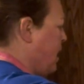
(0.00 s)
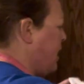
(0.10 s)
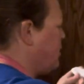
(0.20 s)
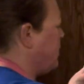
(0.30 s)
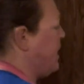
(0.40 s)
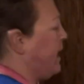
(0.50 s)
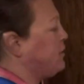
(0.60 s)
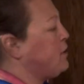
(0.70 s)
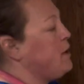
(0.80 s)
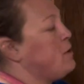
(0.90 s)
You can
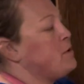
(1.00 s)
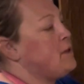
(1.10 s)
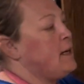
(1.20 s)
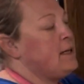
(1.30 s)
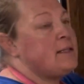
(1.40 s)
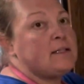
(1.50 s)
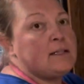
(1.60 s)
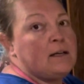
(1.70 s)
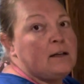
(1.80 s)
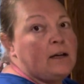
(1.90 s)
actually use this
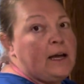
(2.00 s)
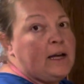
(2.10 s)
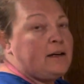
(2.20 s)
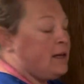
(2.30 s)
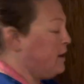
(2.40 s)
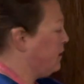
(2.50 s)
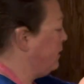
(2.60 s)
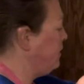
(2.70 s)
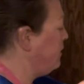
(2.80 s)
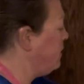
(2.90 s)
in here
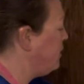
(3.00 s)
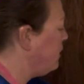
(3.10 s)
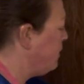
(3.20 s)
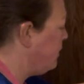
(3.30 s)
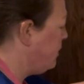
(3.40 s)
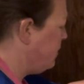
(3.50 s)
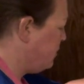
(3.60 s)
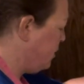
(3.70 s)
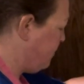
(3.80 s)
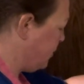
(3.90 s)

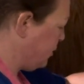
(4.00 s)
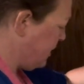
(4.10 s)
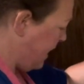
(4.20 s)
to push it